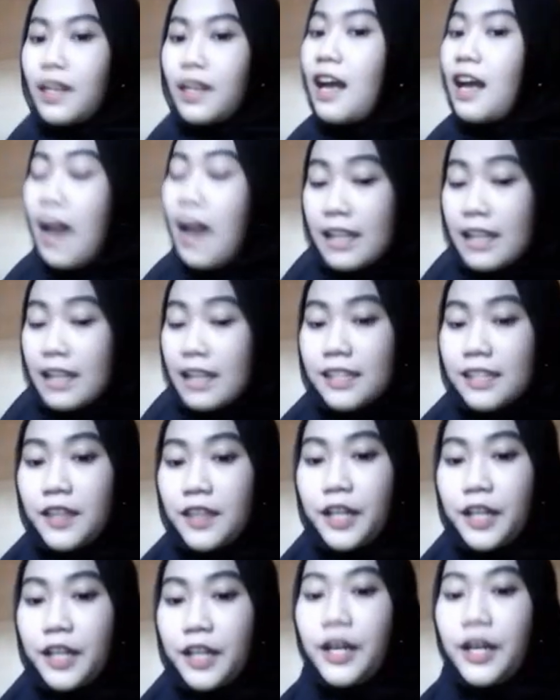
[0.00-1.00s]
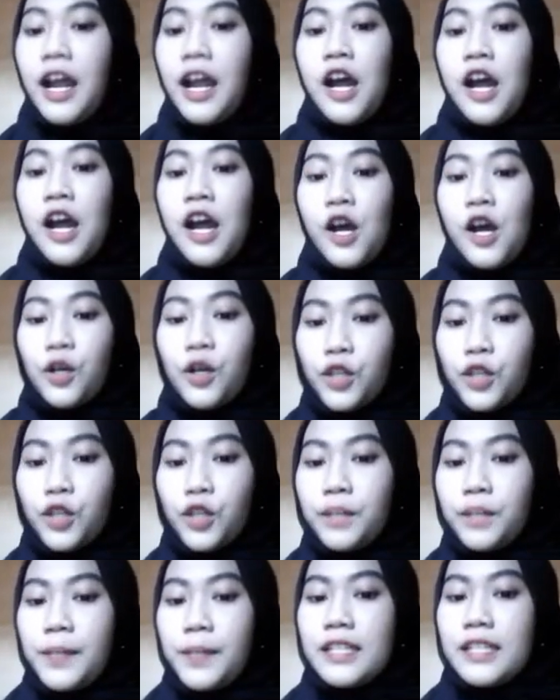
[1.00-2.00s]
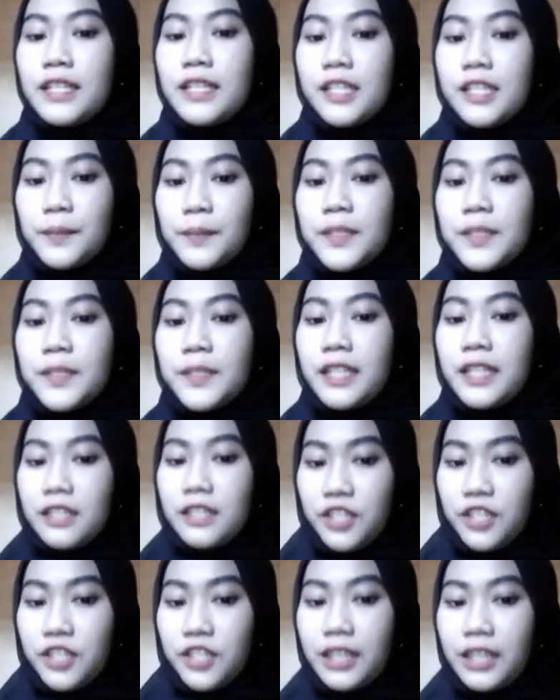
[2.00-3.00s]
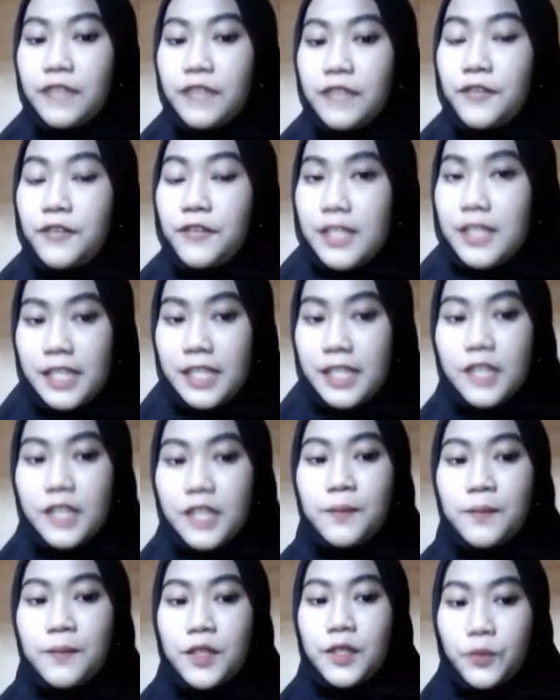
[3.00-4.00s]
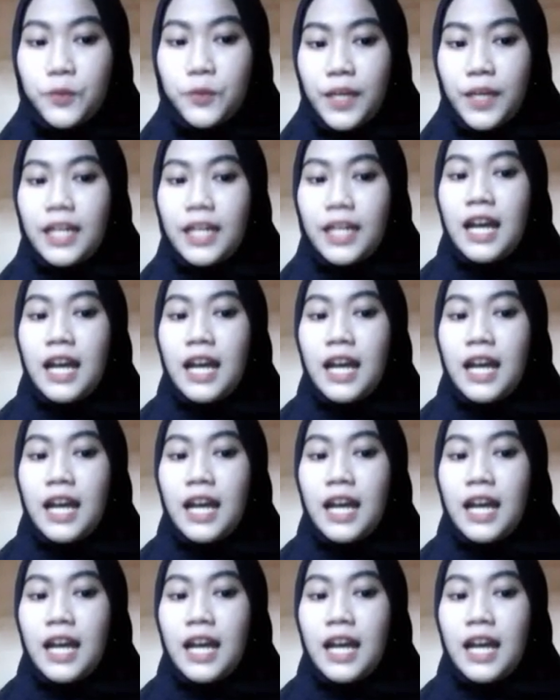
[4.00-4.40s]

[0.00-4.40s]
as there could be substantial differences between